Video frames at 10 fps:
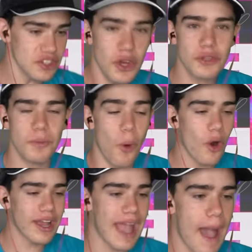She knows
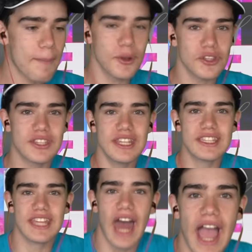more capital
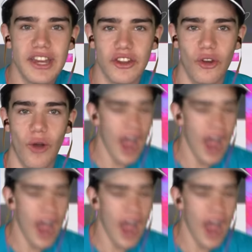cities than I do.